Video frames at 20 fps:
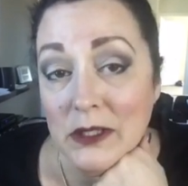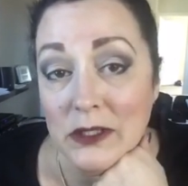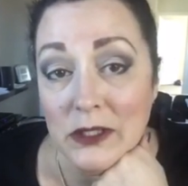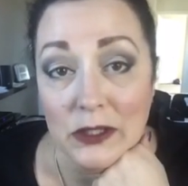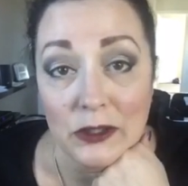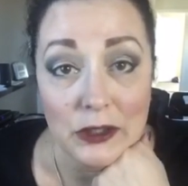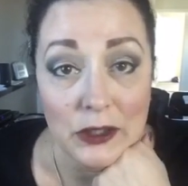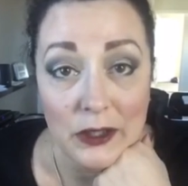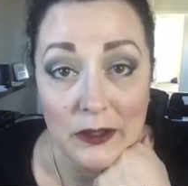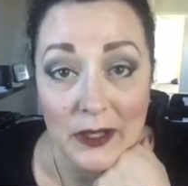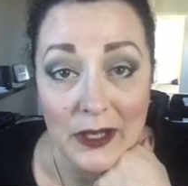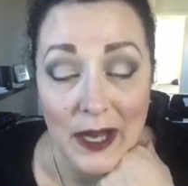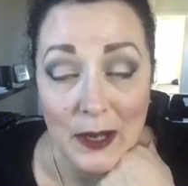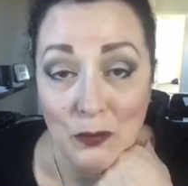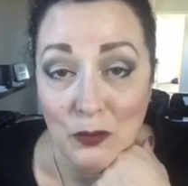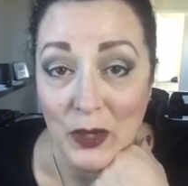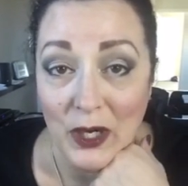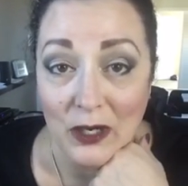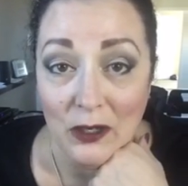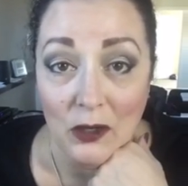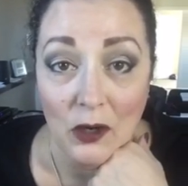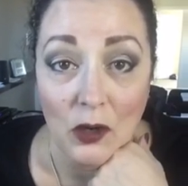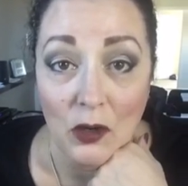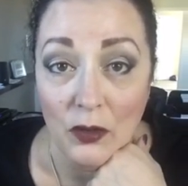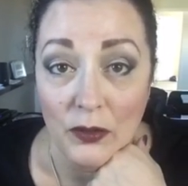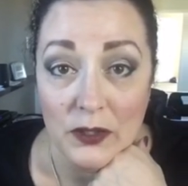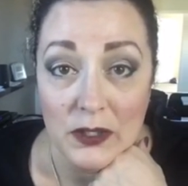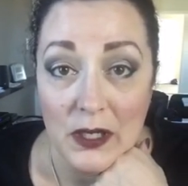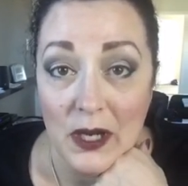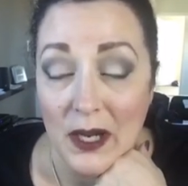look that I wear all
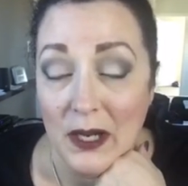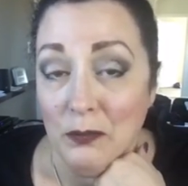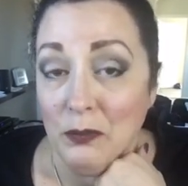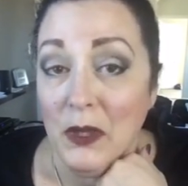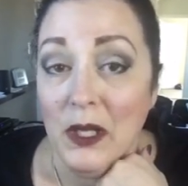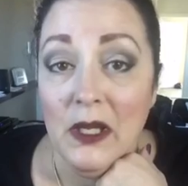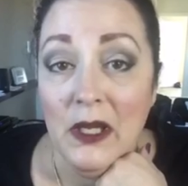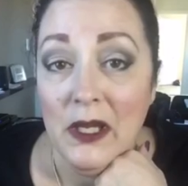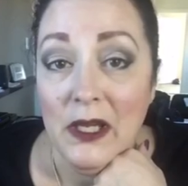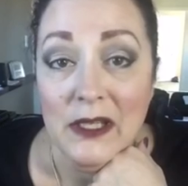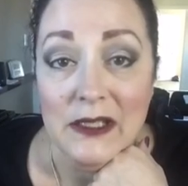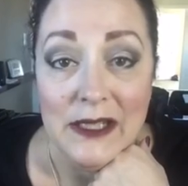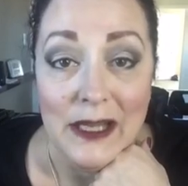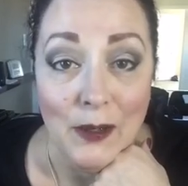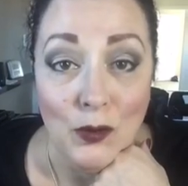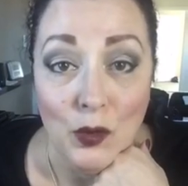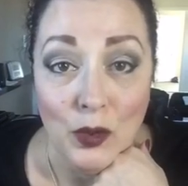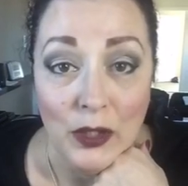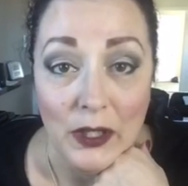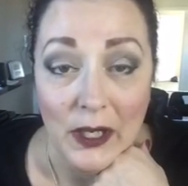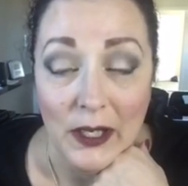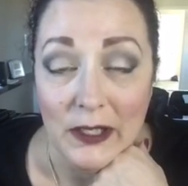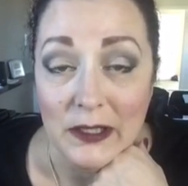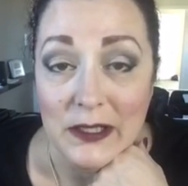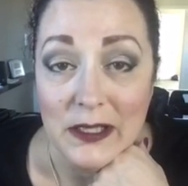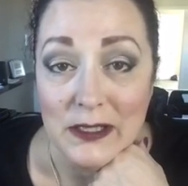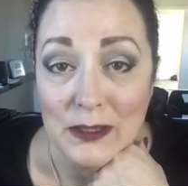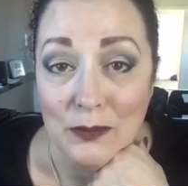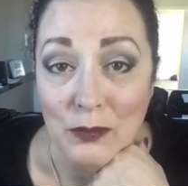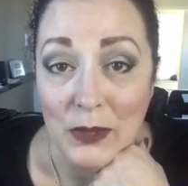the time, day or night, it
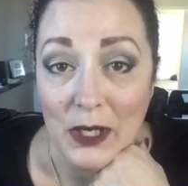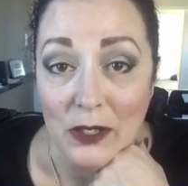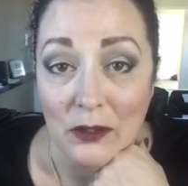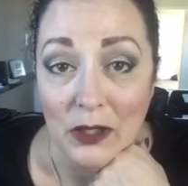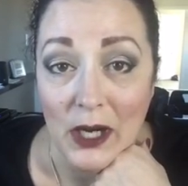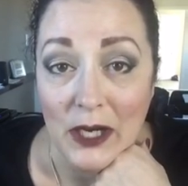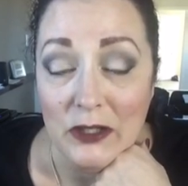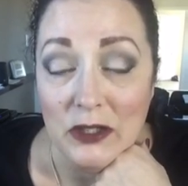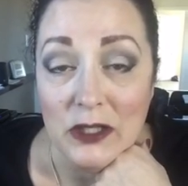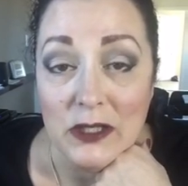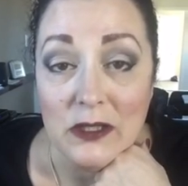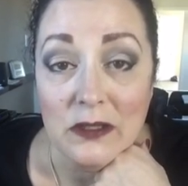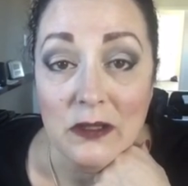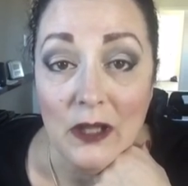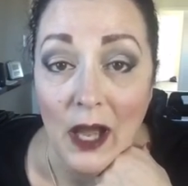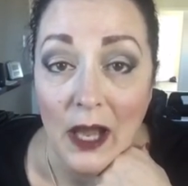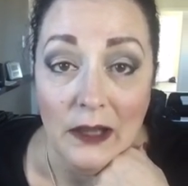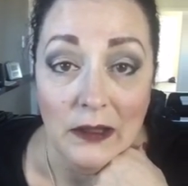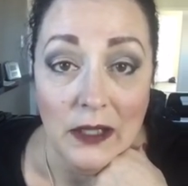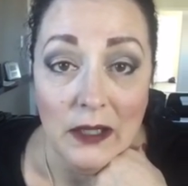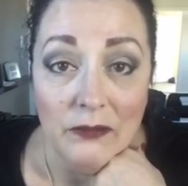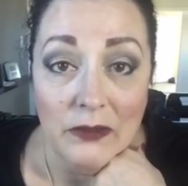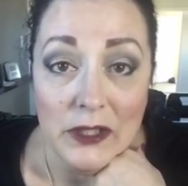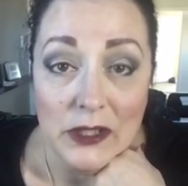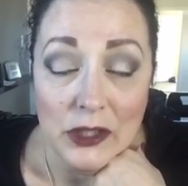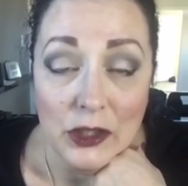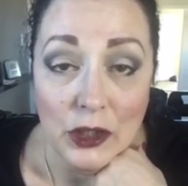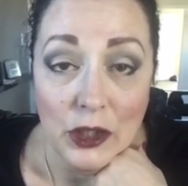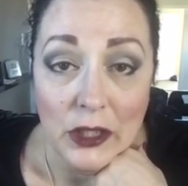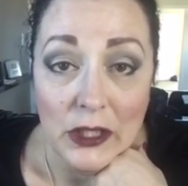doesn't matter. I love
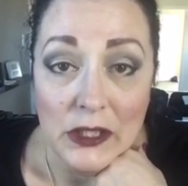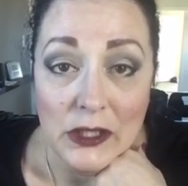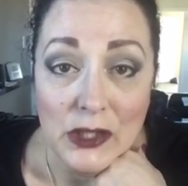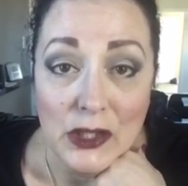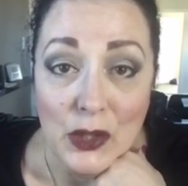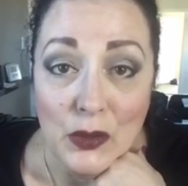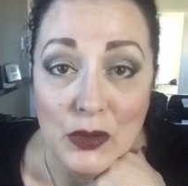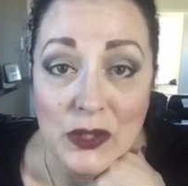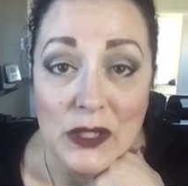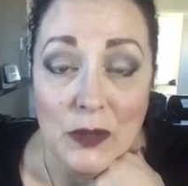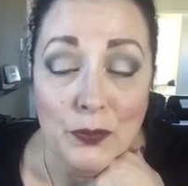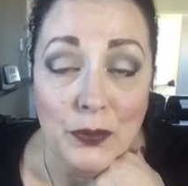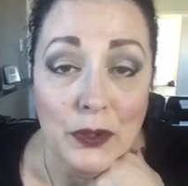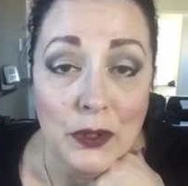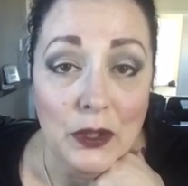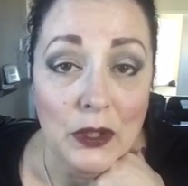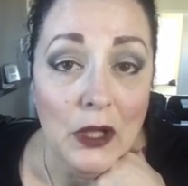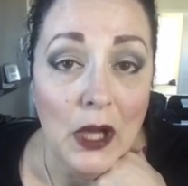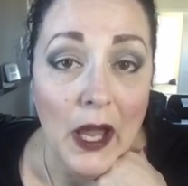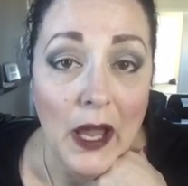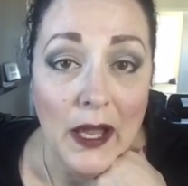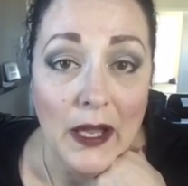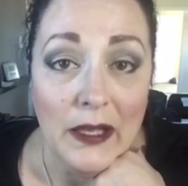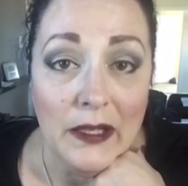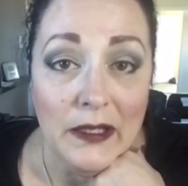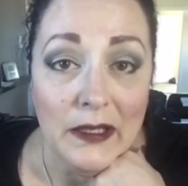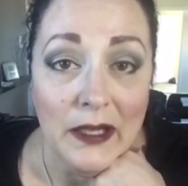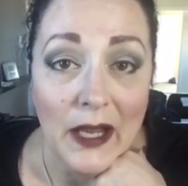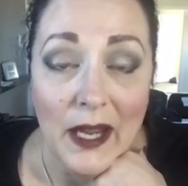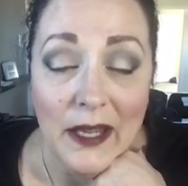this look. It's so simple,
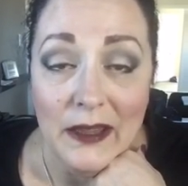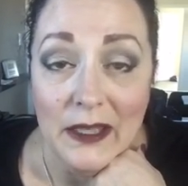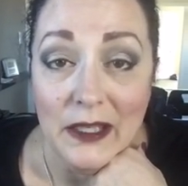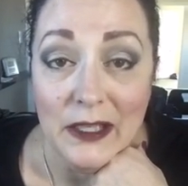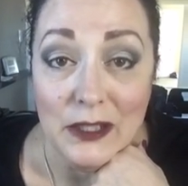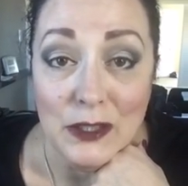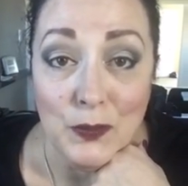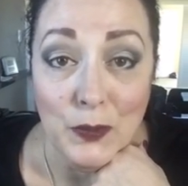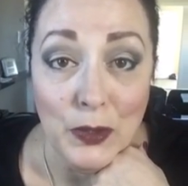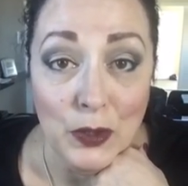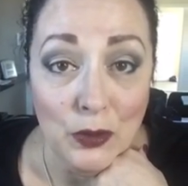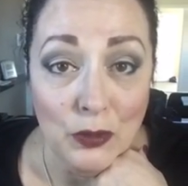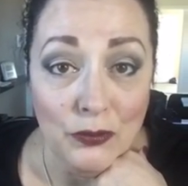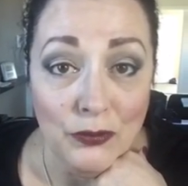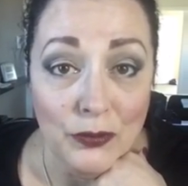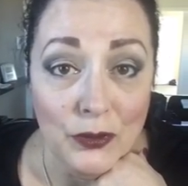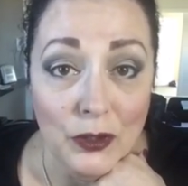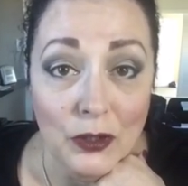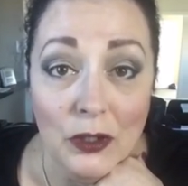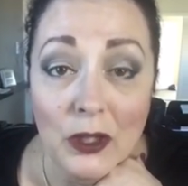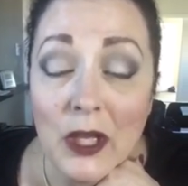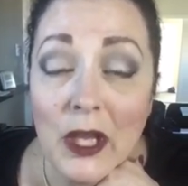and I think it's beautiful.